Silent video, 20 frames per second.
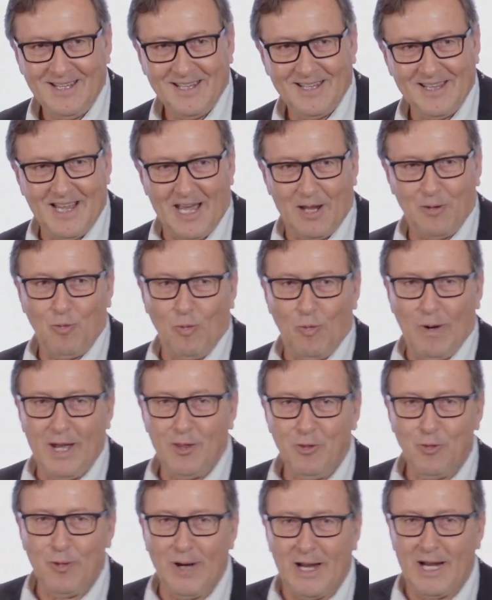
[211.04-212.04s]
that why
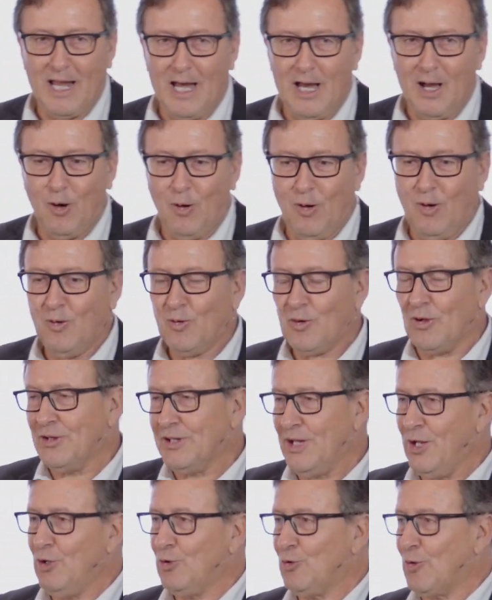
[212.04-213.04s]
do we
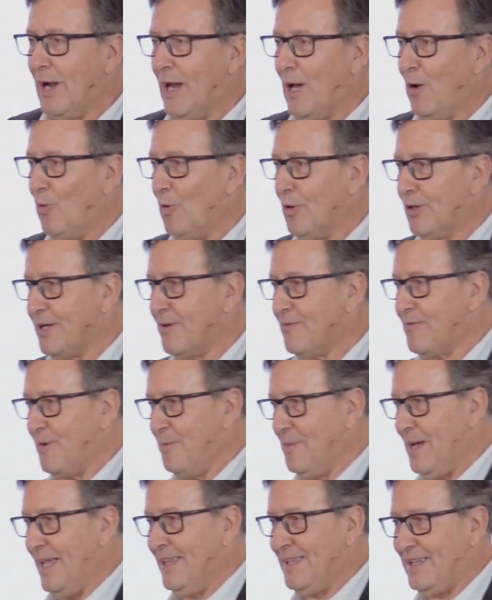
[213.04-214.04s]
continue to allow water
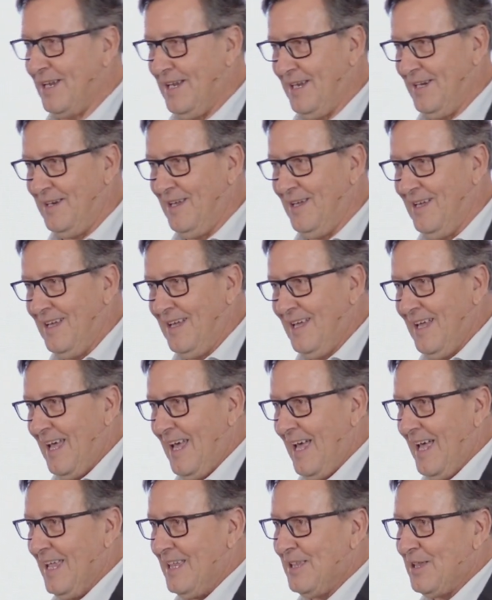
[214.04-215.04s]
from entering
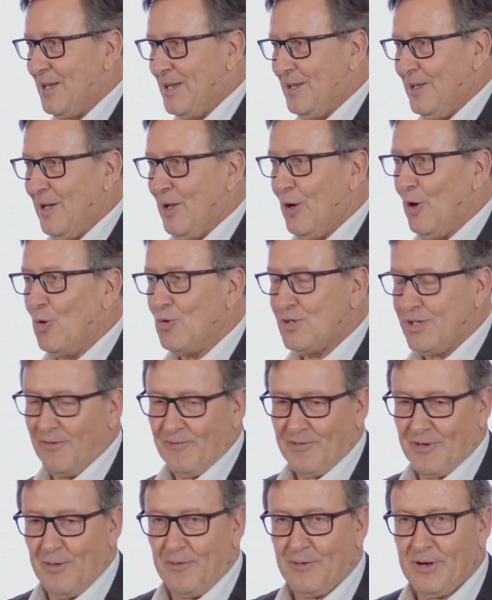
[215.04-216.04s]
the ocean
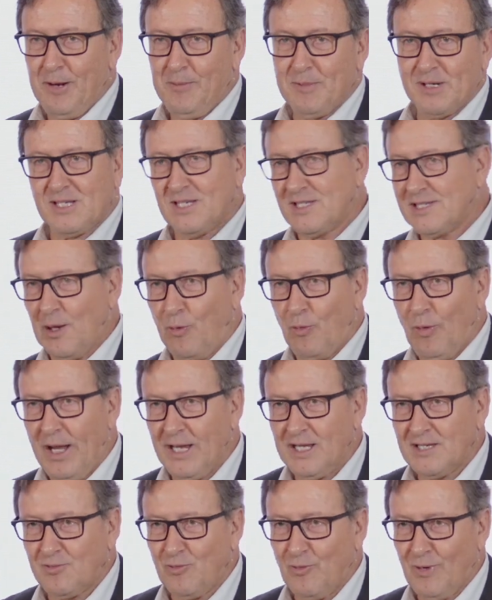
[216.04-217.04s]
from rivers? It's a
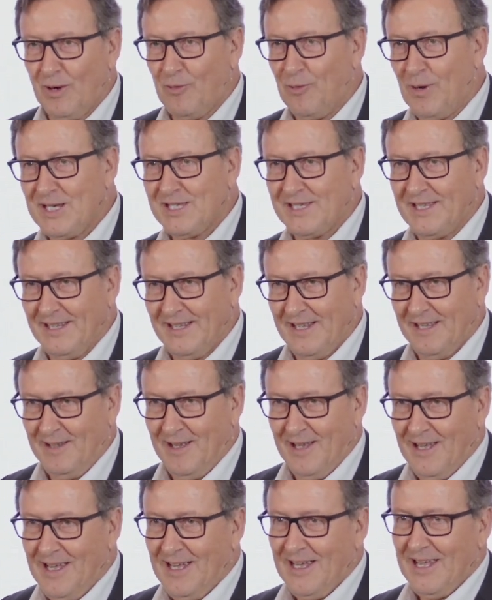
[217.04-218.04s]
waste. We're wasting
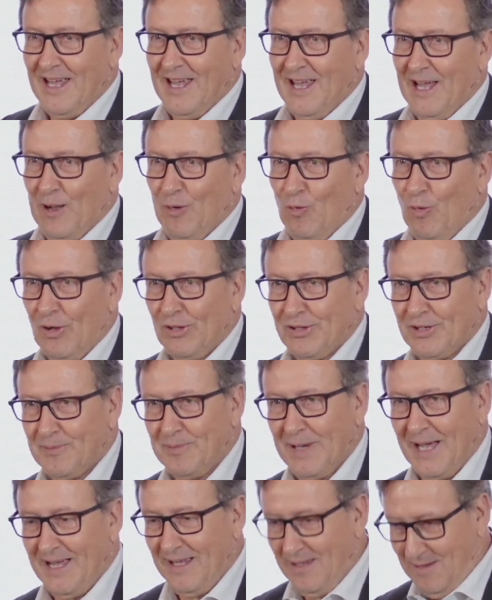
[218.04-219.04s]
water
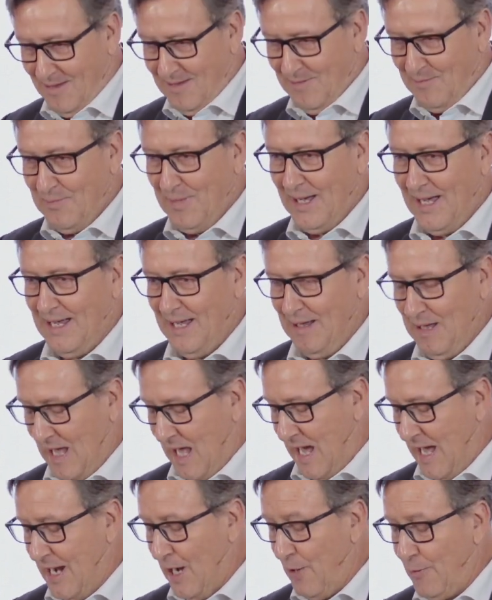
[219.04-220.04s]
by
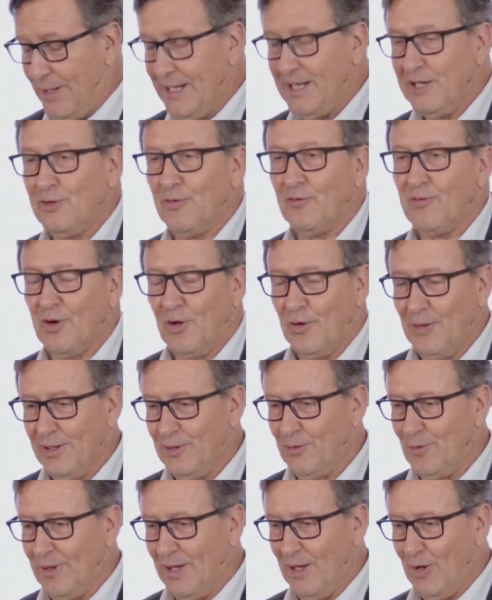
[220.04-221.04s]
allowing it to flow
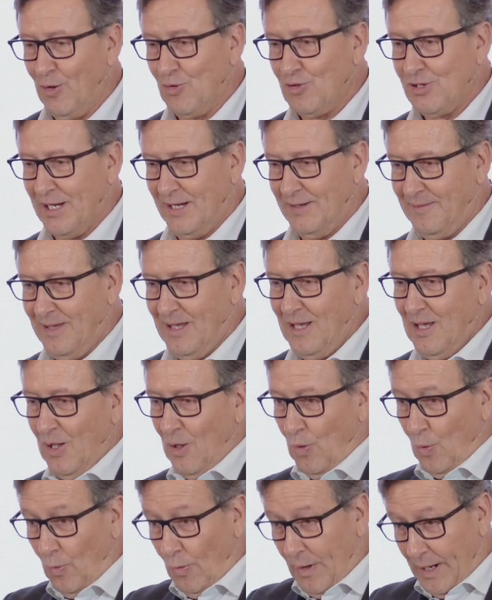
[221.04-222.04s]
into the ocean,
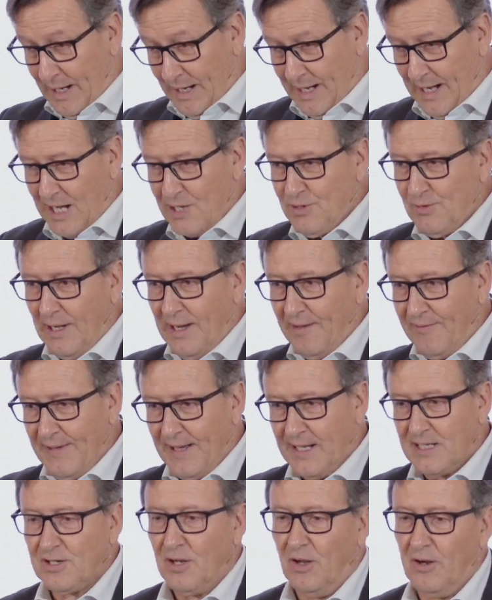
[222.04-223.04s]
where it actually
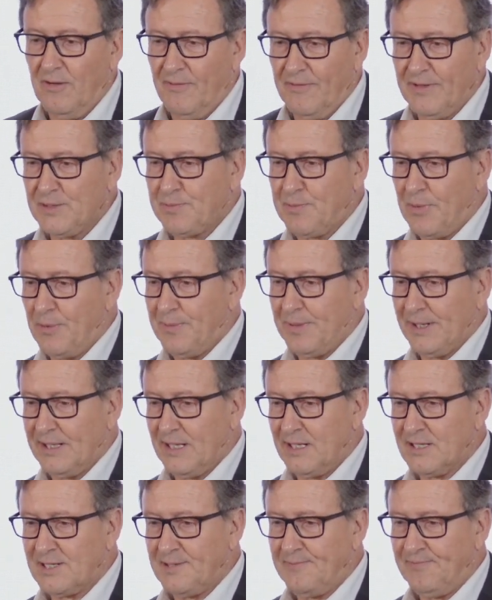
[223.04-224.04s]
affects all of these
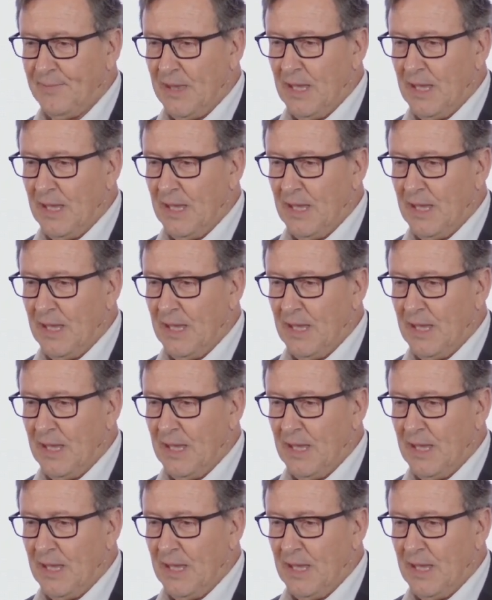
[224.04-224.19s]
properties.